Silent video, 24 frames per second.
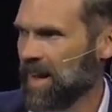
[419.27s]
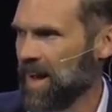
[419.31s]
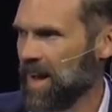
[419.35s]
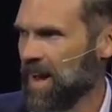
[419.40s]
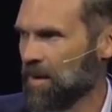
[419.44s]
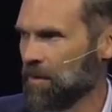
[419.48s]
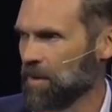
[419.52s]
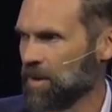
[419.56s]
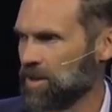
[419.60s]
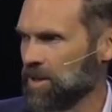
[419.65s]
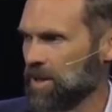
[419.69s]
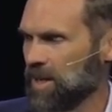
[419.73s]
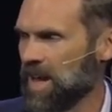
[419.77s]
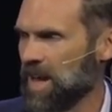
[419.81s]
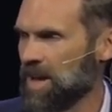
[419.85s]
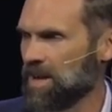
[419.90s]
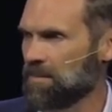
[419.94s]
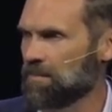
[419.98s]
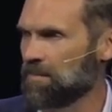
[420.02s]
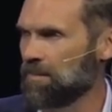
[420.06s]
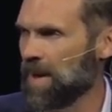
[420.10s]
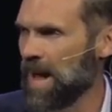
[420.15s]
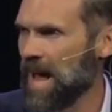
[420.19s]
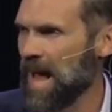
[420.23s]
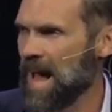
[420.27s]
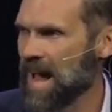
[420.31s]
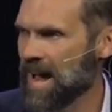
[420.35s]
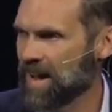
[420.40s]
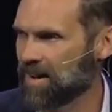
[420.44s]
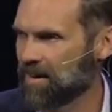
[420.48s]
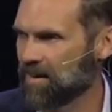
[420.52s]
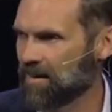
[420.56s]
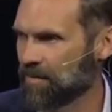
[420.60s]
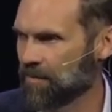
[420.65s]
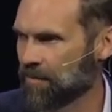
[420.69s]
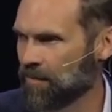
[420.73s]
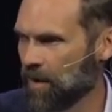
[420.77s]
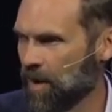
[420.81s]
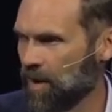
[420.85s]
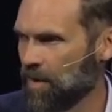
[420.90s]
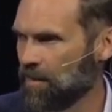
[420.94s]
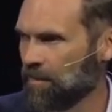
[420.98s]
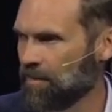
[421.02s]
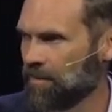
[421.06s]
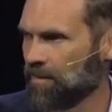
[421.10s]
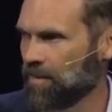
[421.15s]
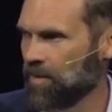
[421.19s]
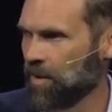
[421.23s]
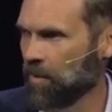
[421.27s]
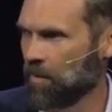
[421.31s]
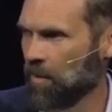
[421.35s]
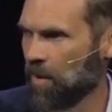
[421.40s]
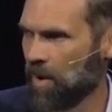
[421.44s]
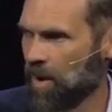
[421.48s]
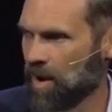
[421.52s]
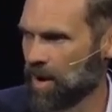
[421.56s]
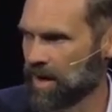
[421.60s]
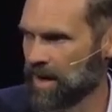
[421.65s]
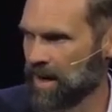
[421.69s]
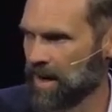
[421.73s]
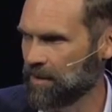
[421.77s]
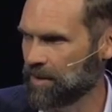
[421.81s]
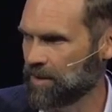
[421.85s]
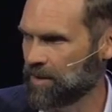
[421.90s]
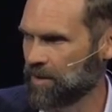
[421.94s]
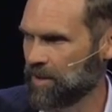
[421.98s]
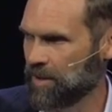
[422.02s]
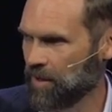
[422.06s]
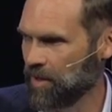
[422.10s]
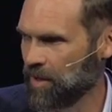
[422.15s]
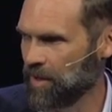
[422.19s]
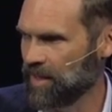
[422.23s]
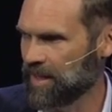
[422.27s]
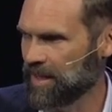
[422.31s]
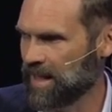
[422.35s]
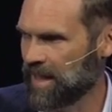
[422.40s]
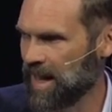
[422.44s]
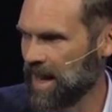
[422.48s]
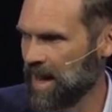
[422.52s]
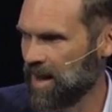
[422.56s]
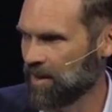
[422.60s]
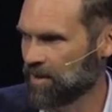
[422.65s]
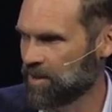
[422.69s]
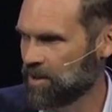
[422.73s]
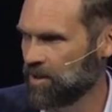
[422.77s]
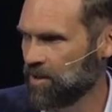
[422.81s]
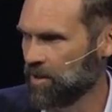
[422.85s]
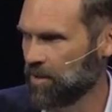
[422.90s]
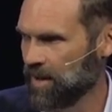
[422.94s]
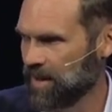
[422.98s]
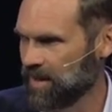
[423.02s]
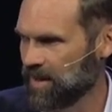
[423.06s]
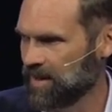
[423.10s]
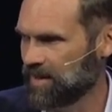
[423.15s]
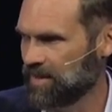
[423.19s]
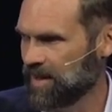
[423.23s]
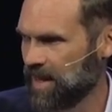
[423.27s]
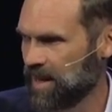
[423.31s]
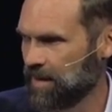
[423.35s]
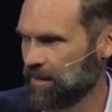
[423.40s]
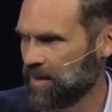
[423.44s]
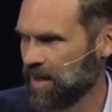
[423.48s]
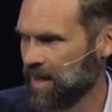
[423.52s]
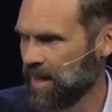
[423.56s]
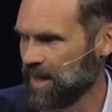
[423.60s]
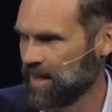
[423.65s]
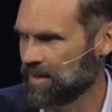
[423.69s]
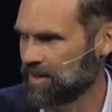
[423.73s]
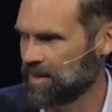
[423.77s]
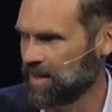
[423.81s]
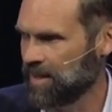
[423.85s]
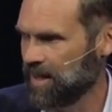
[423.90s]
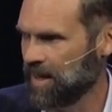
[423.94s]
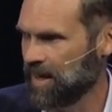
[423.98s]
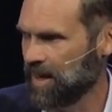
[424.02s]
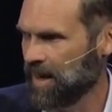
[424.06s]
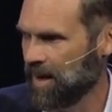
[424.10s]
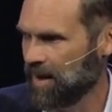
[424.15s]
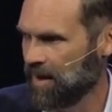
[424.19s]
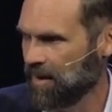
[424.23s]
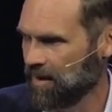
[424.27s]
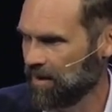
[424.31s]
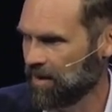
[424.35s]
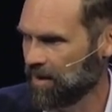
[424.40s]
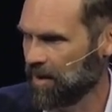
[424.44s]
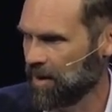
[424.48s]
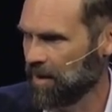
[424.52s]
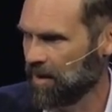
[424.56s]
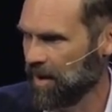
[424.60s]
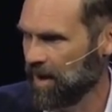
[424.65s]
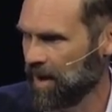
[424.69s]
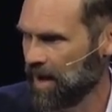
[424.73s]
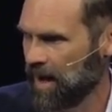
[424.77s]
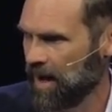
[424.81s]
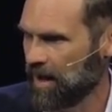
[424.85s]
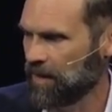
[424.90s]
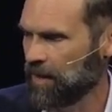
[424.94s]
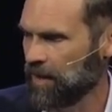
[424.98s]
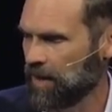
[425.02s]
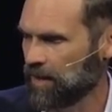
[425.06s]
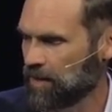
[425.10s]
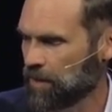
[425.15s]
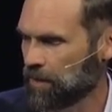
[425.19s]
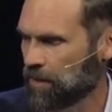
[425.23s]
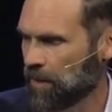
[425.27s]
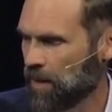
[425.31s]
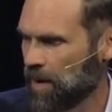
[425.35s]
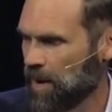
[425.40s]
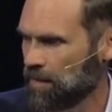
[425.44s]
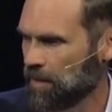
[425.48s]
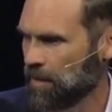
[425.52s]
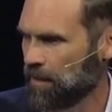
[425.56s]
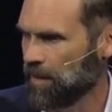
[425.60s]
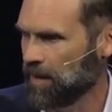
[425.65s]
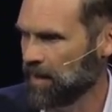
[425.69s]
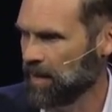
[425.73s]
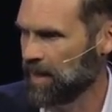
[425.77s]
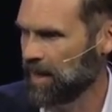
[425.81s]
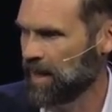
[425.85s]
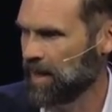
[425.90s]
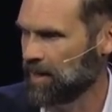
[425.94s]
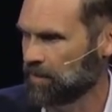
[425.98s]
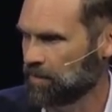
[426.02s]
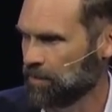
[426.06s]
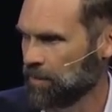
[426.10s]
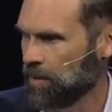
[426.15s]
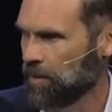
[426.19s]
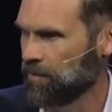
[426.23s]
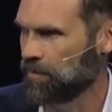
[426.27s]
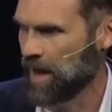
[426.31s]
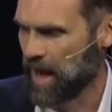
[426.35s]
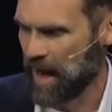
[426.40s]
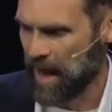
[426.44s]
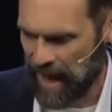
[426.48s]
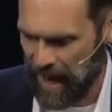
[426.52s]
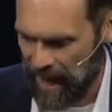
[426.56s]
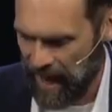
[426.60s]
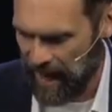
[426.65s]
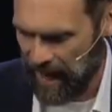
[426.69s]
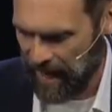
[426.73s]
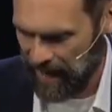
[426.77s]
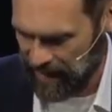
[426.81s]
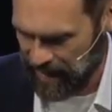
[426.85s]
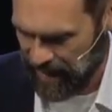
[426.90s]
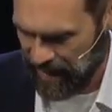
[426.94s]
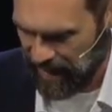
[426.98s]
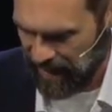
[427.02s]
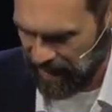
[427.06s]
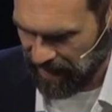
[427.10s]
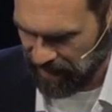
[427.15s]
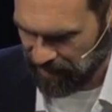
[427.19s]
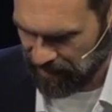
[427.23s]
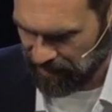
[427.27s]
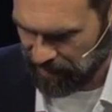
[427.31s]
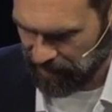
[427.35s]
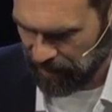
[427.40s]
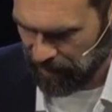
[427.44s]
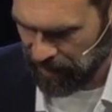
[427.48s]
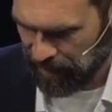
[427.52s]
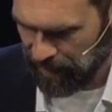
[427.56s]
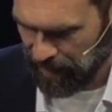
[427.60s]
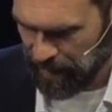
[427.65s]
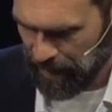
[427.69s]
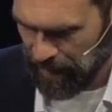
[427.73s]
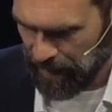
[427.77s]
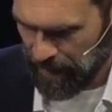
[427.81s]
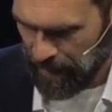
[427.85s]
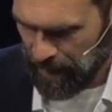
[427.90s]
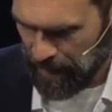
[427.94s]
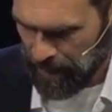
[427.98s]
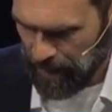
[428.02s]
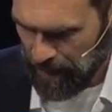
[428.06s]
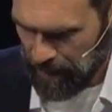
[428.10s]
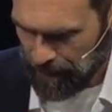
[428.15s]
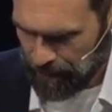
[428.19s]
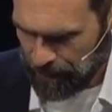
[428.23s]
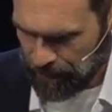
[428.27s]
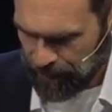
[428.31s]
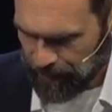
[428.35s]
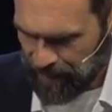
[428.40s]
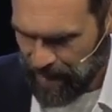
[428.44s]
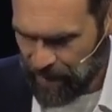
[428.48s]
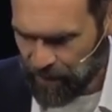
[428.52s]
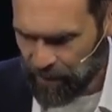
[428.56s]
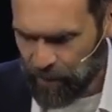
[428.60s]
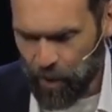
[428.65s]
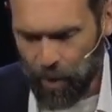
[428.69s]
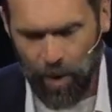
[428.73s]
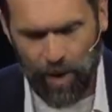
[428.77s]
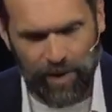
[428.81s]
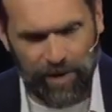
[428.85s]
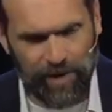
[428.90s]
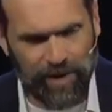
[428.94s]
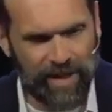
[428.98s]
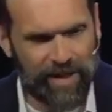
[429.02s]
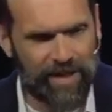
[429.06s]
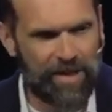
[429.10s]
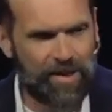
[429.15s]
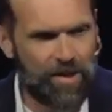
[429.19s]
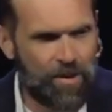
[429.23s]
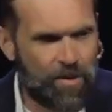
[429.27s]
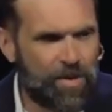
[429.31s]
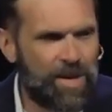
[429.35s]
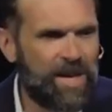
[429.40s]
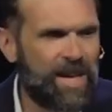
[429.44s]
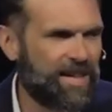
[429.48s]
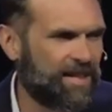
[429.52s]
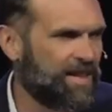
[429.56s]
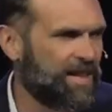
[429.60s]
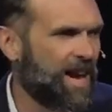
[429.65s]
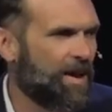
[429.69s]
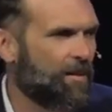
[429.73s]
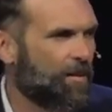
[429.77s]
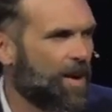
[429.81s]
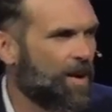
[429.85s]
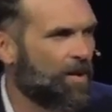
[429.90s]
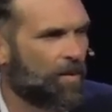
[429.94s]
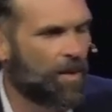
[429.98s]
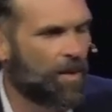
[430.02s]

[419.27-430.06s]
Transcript: And when she came back from the walk was still on the couch doing the same thing, she, I heard her go, I think the probability has moved to high now. So, and of course, like you get that, right?